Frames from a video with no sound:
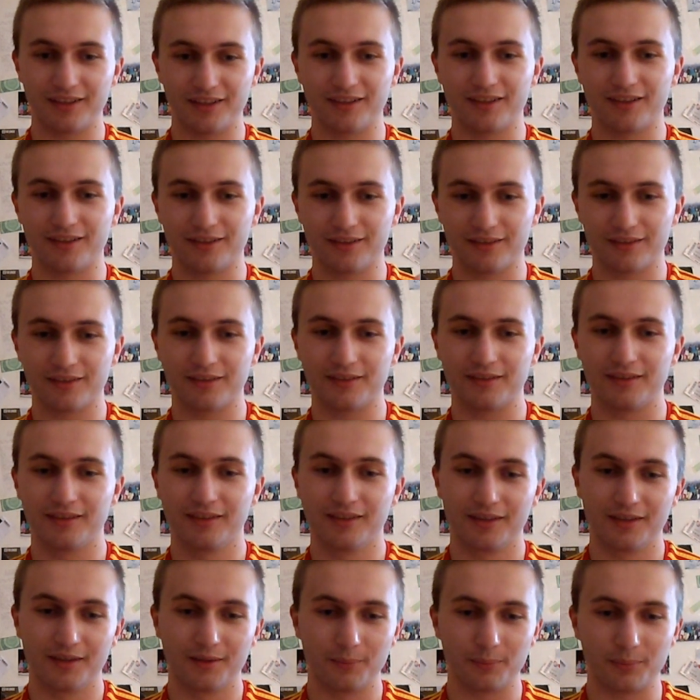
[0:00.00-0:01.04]
they are the
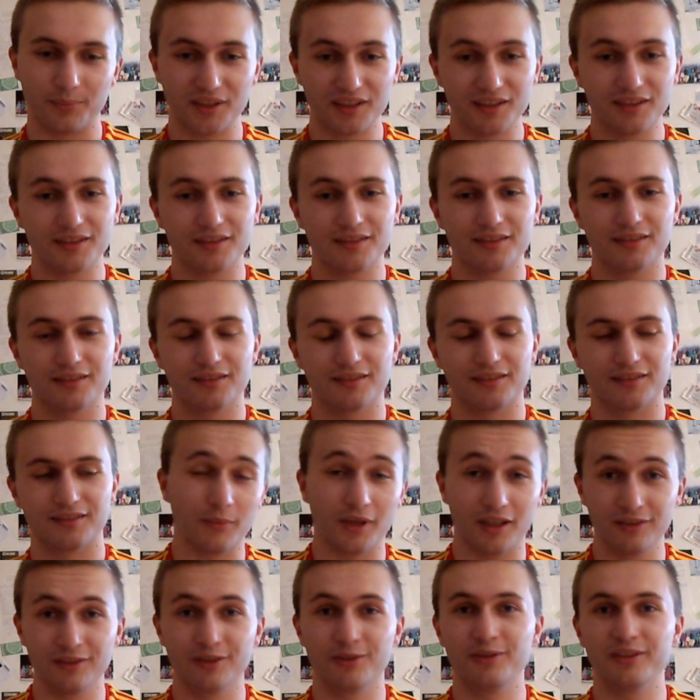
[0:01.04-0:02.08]
biggest
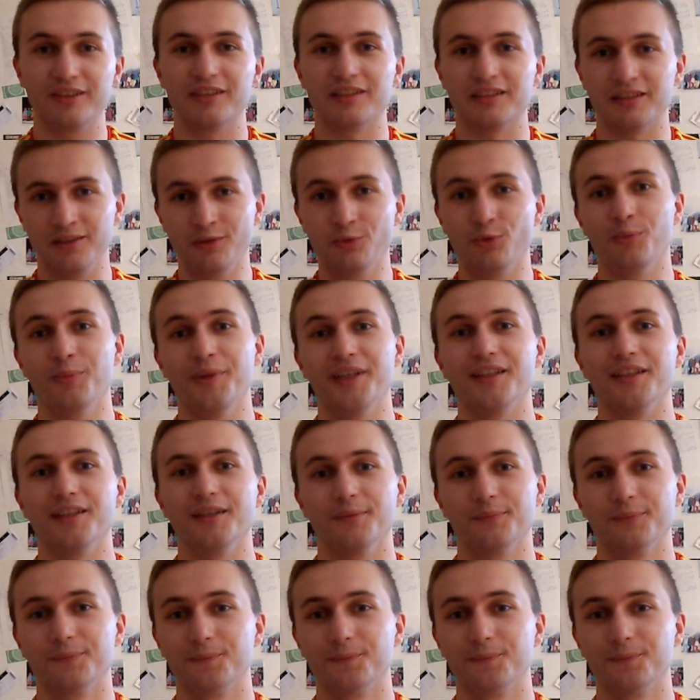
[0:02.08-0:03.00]
minorities in Romania.